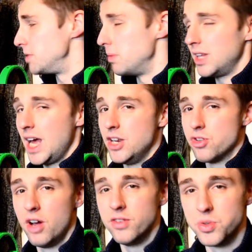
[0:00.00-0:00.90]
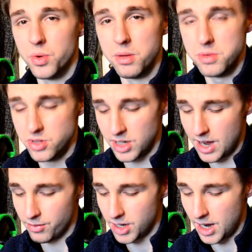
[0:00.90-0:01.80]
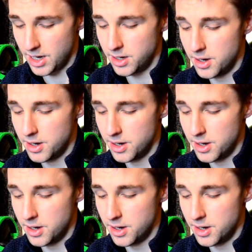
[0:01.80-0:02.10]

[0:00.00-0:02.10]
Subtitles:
my daily drivers when I'm using it every day.